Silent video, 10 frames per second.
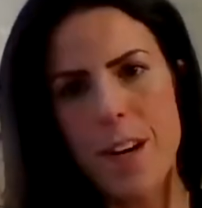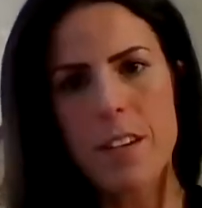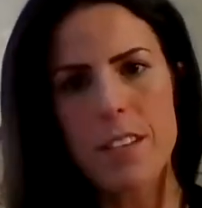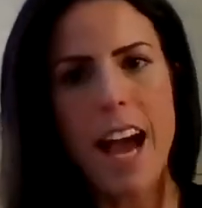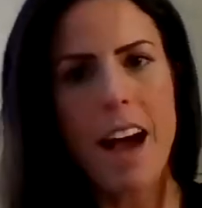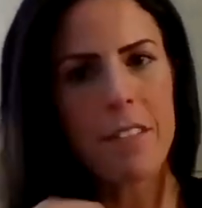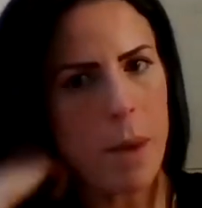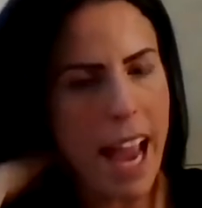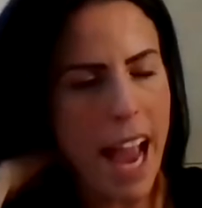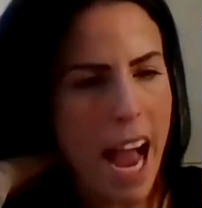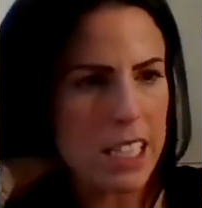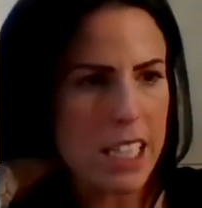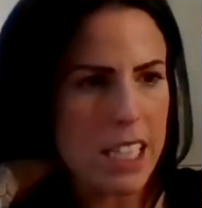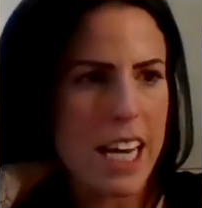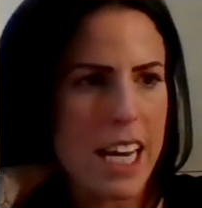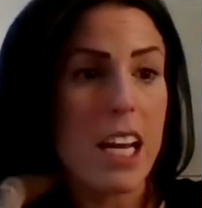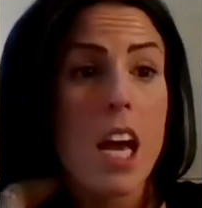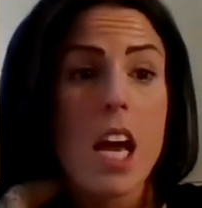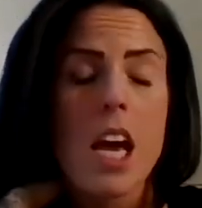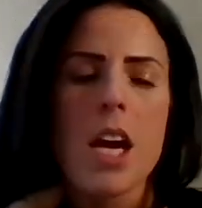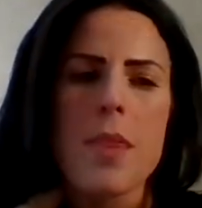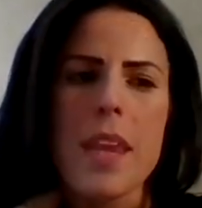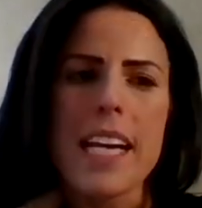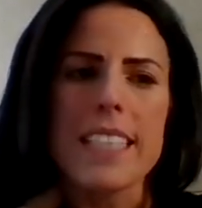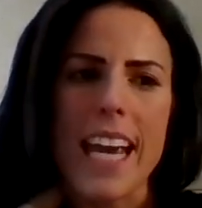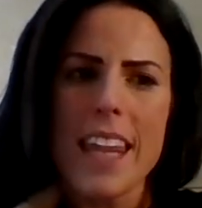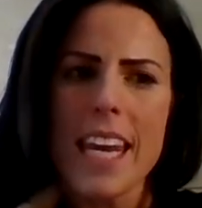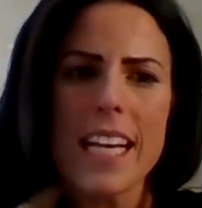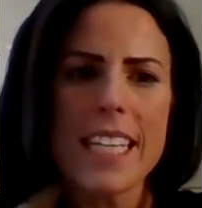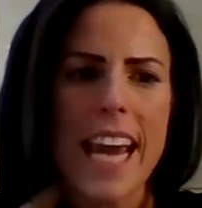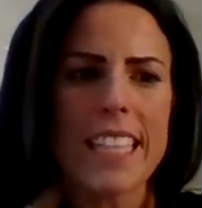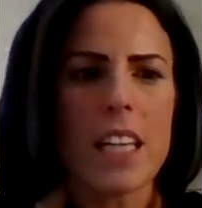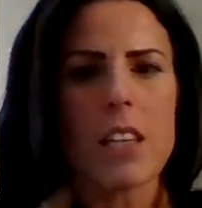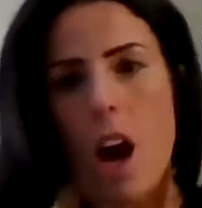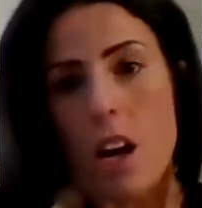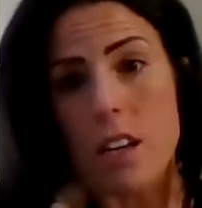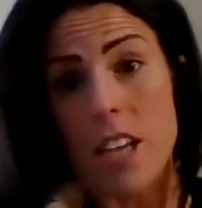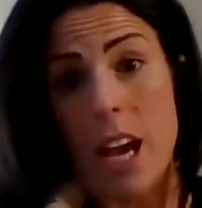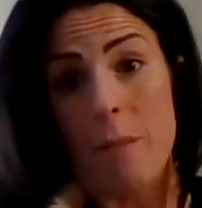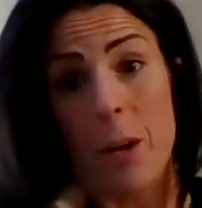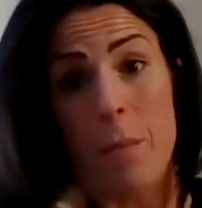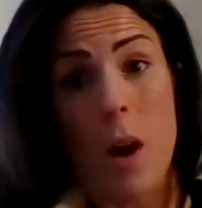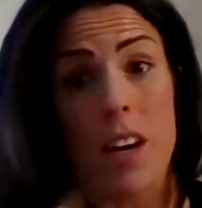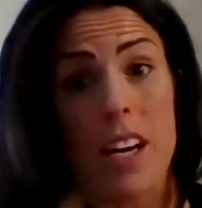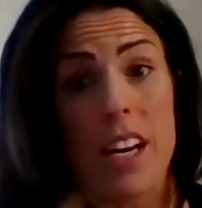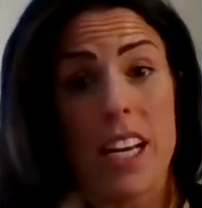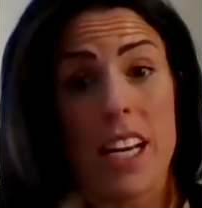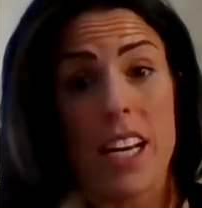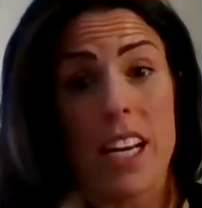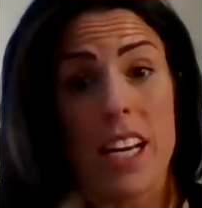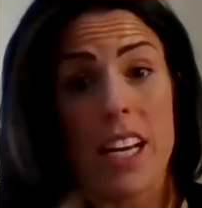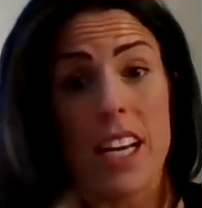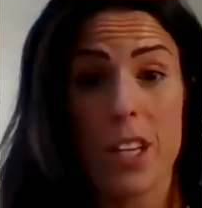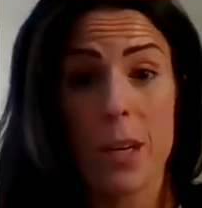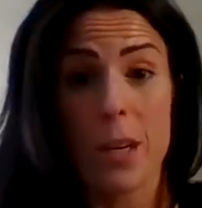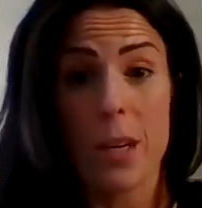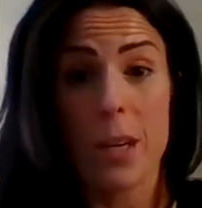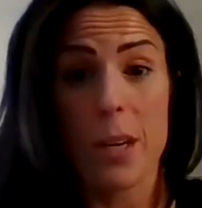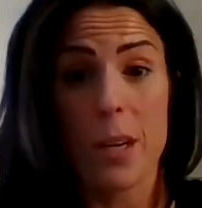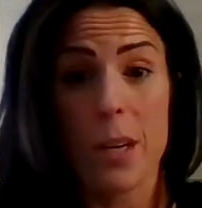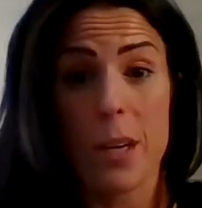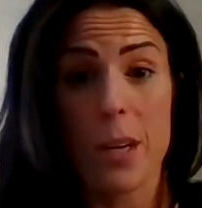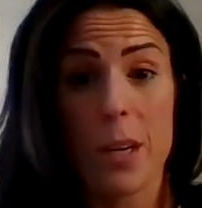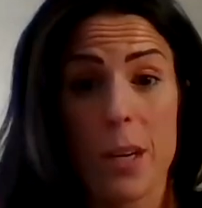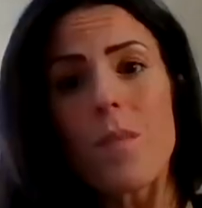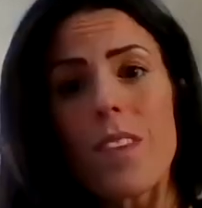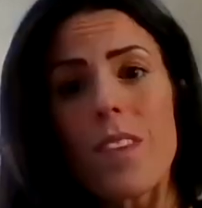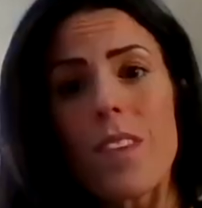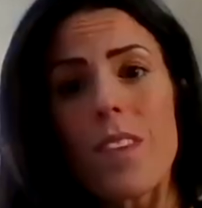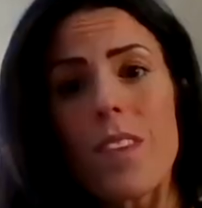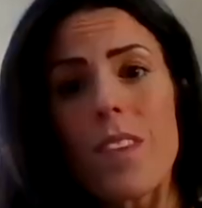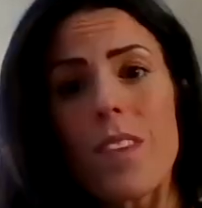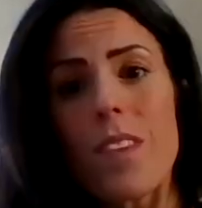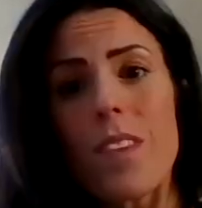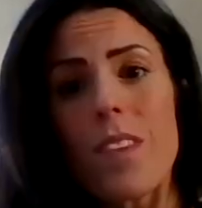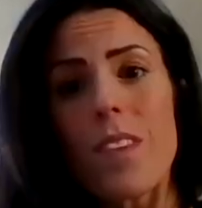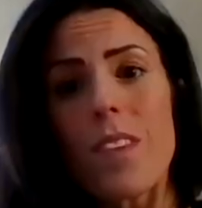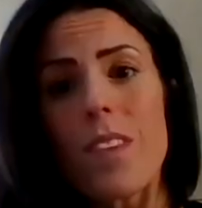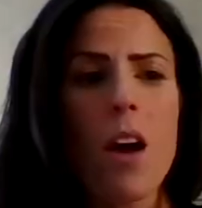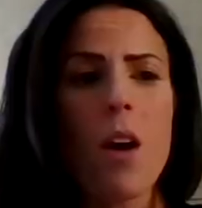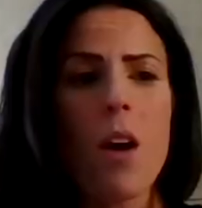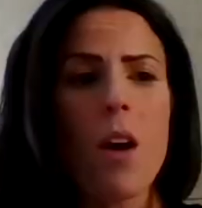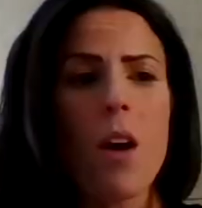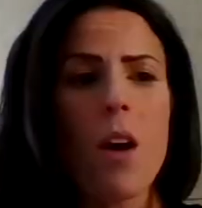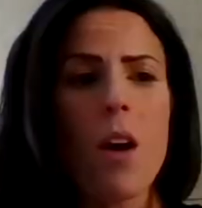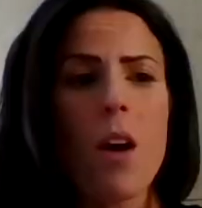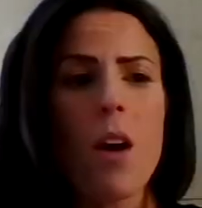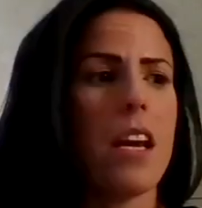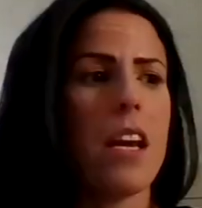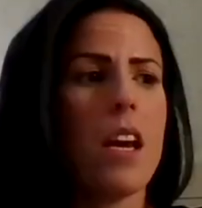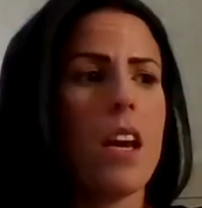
years after my accident, and they say that it takes a long time for your body to heal, especially broken bones. And so I found that I had,